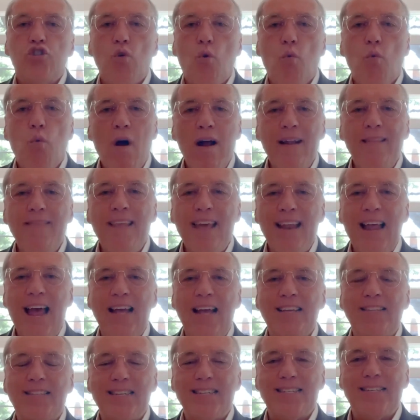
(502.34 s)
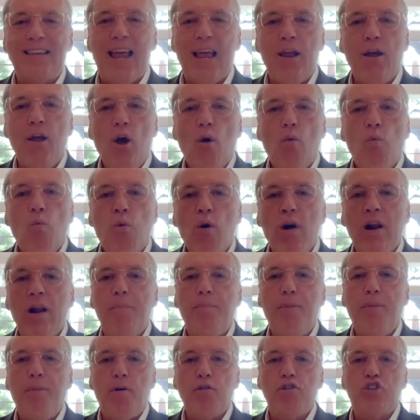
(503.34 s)
So one then has to say, what
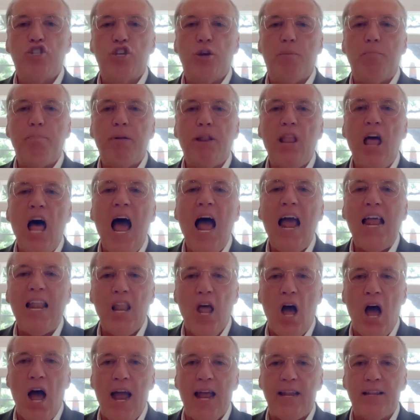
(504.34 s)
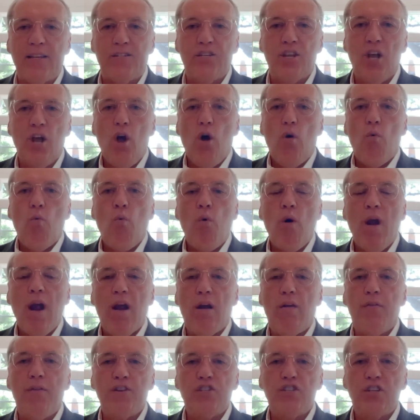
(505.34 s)
about supply lines?
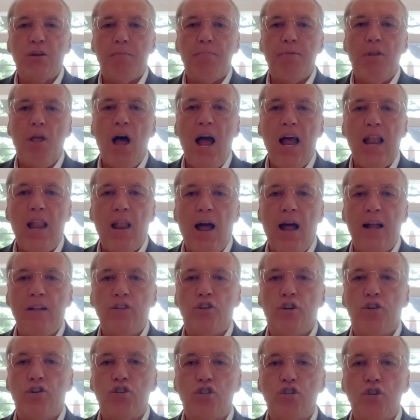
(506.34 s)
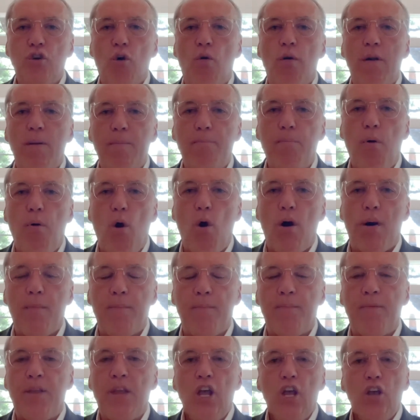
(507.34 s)
Where the supply lines are so
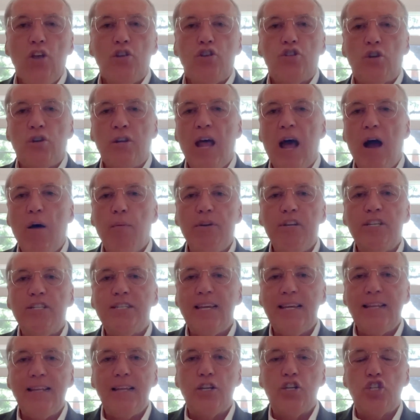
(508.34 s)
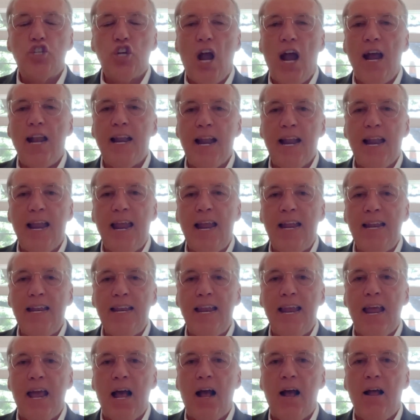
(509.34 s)
important. So now we see that China and
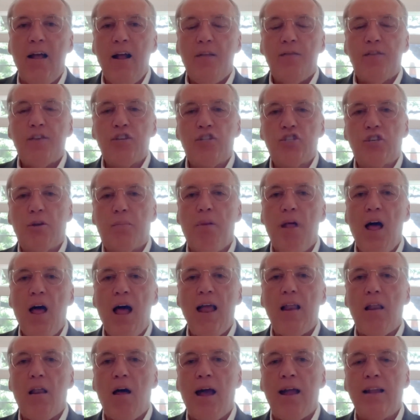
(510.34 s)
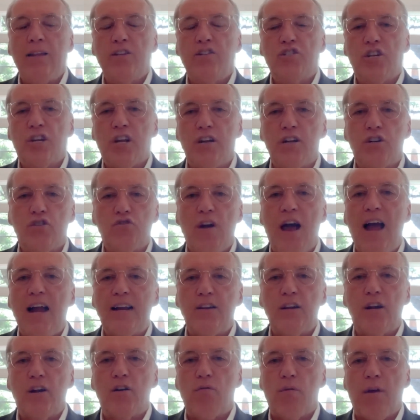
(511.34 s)
India, the supply lines
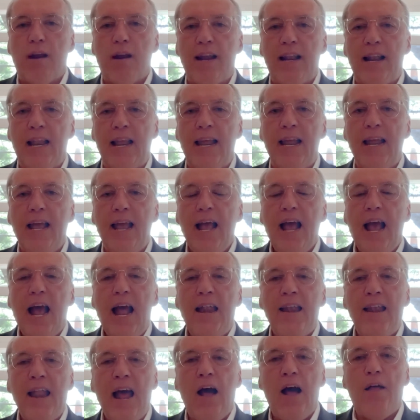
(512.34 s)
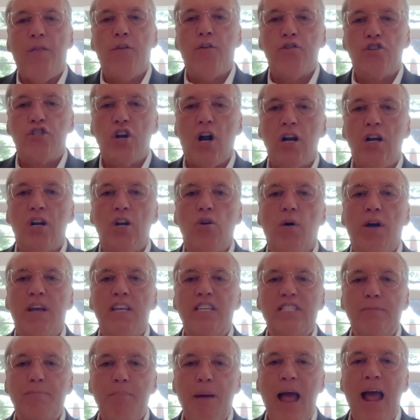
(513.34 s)
contracted greatly, and now they're starting to
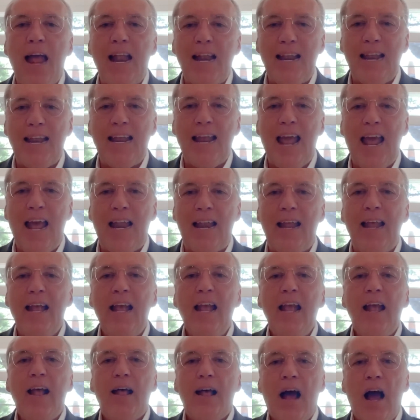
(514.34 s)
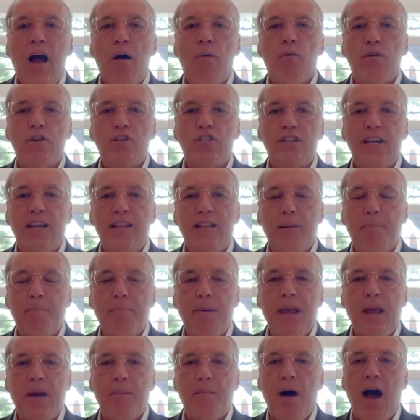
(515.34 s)
expand again. We're seeing the
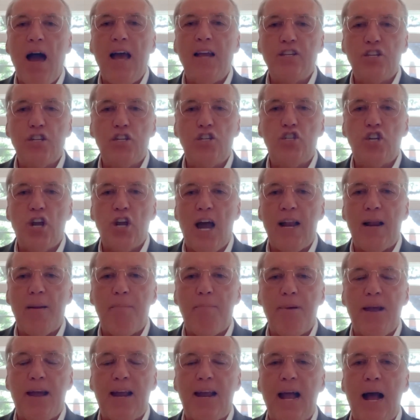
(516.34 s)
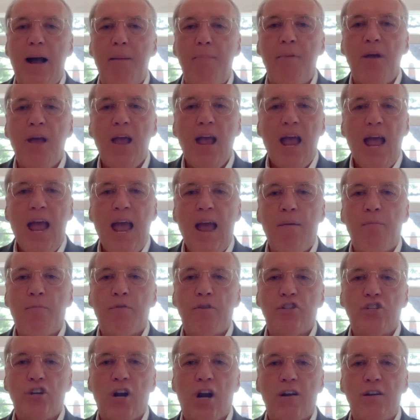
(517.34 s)
PMIs in China pick up, and
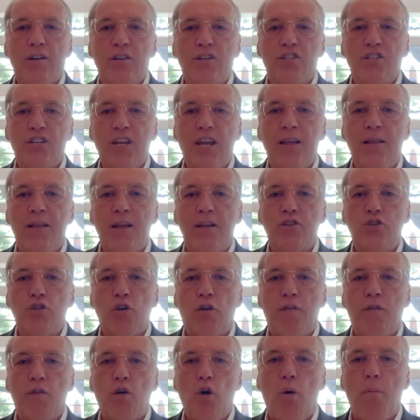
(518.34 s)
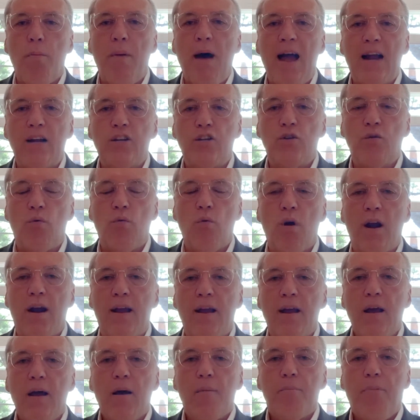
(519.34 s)
we're starting to see this sort of go back to
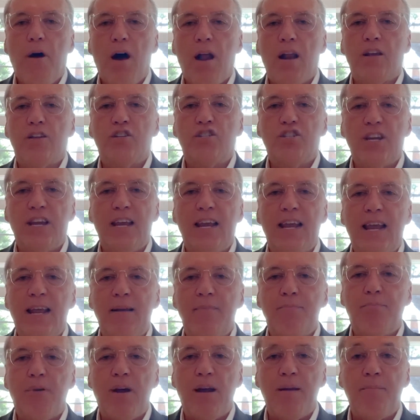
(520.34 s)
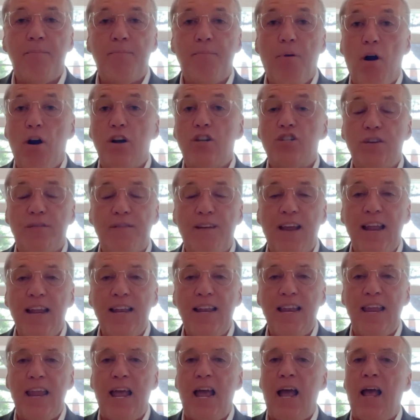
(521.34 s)
work policy in parts of
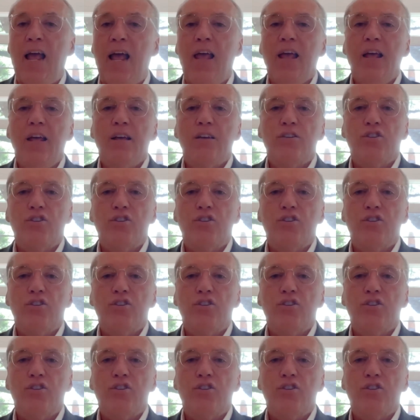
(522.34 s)
India.